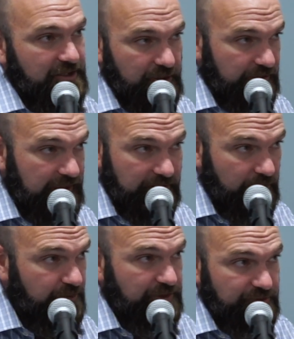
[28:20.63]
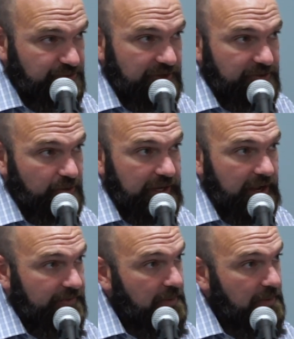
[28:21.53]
That those interest rates go down,